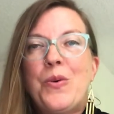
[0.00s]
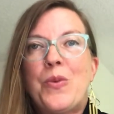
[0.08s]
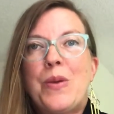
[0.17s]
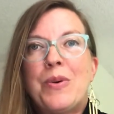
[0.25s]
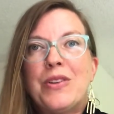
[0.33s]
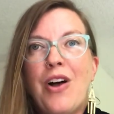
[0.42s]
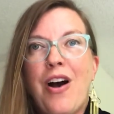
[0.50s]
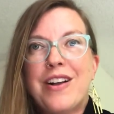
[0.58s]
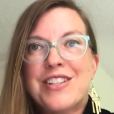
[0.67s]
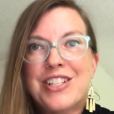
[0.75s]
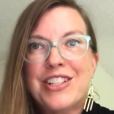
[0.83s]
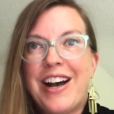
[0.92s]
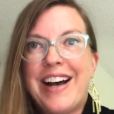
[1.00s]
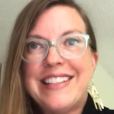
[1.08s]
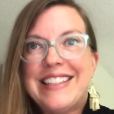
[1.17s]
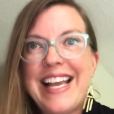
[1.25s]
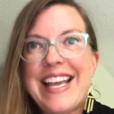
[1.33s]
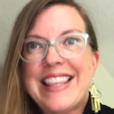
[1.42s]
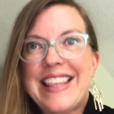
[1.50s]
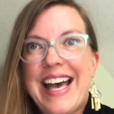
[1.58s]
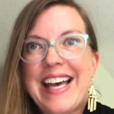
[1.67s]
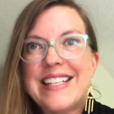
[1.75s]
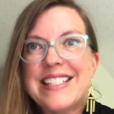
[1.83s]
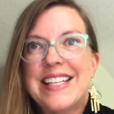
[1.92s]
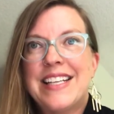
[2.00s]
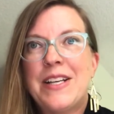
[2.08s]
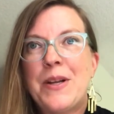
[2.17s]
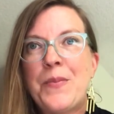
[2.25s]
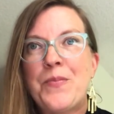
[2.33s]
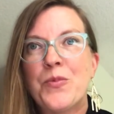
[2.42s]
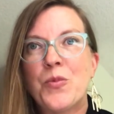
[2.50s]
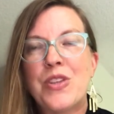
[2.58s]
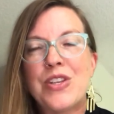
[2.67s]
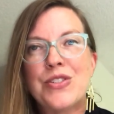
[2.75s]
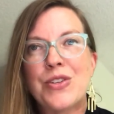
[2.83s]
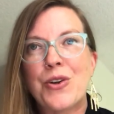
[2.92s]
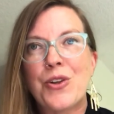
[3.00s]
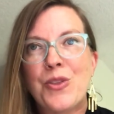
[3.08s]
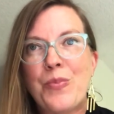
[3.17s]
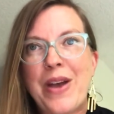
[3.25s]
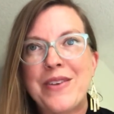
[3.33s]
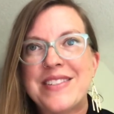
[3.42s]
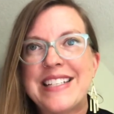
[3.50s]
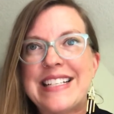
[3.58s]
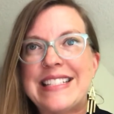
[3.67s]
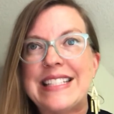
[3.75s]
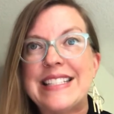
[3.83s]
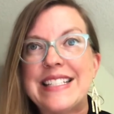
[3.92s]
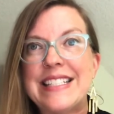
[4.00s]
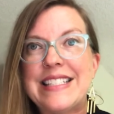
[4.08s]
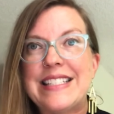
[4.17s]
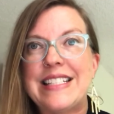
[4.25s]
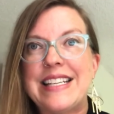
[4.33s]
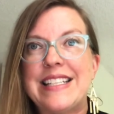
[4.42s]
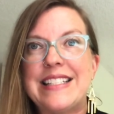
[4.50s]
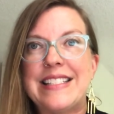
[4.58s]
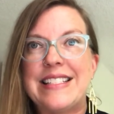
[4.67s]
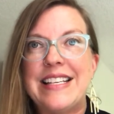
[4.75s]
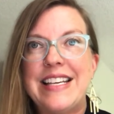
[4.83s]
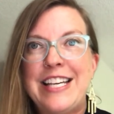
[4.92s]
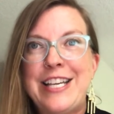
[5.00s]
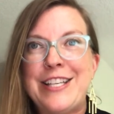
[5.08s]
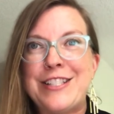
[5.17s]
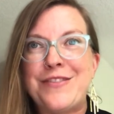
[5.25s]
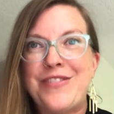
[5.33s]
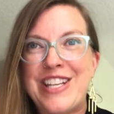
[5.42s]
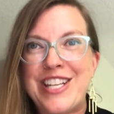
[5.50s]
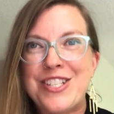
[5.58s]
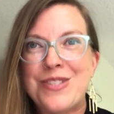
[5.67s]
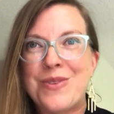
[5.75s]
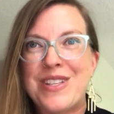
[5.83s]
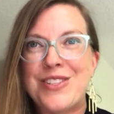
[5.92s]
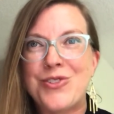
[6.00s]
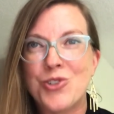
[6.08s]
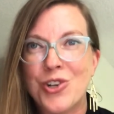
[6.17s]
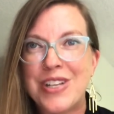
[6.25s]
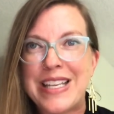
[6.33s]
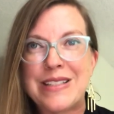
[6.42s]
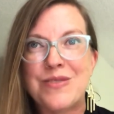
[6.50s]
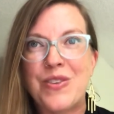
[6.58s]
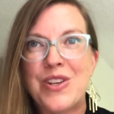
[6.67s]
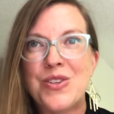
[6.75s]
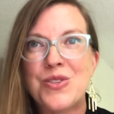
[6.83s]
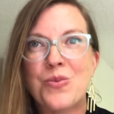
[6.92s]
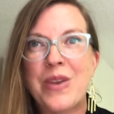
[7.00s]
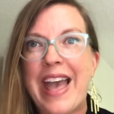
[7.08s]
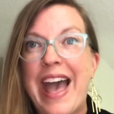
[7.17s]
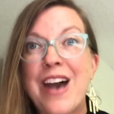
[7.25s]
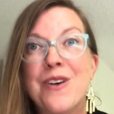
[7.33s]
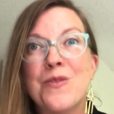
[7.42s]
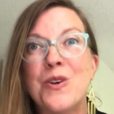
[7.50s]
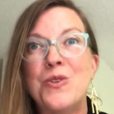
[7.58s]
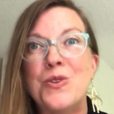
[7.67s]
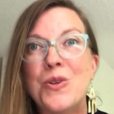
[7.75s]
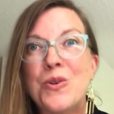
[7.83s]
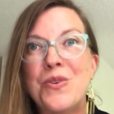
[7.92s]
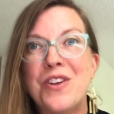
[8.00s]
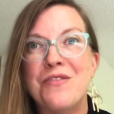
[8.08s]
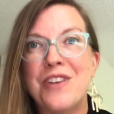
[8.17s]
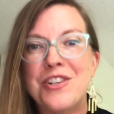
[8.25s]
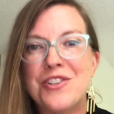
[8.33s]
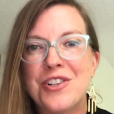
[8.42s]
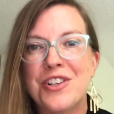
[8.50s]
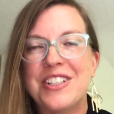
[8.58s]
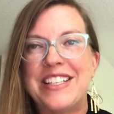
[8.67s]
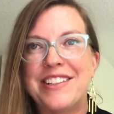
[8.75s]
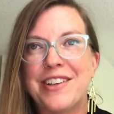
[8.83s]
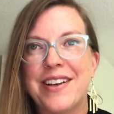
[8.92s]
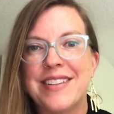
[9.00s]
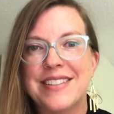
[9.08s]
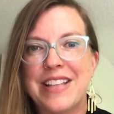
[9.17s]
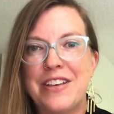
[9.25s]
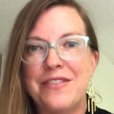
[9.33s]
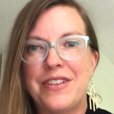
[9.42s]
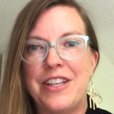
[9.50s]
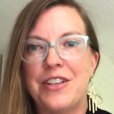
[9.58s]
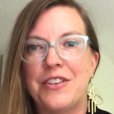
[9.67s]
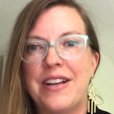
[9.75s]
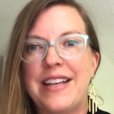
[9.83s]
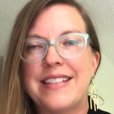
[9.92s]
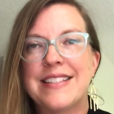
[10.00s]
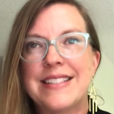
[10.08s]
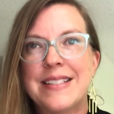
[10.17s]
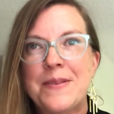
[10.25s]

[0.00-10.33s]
belong to God like that, when this earthbound existence is finished, when this journey is finished, we have a new adventure in God's love and grace.